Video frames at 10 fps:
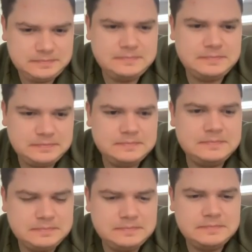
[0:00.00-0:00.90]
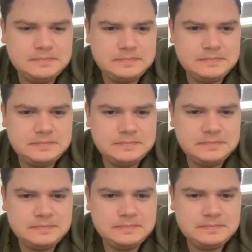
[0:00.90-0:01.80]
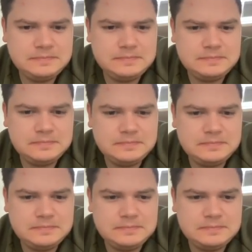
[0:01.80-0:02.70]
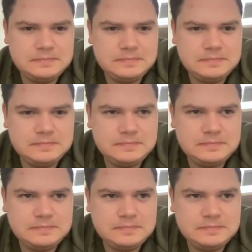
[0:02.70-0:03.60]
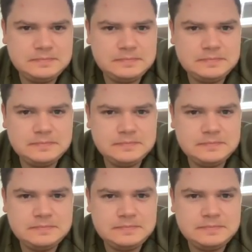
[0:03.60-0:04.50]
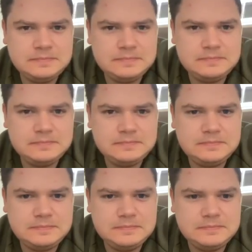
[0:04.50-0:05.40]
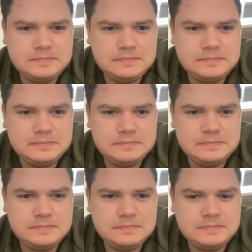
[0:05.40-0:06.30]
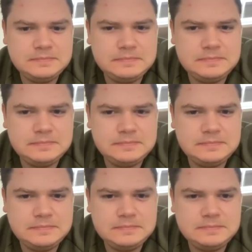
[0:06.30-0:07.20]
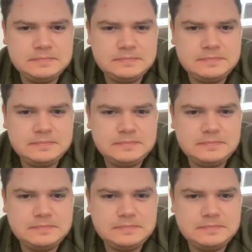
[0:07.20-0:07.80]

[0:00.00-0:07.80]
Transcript: The person shown says nothing.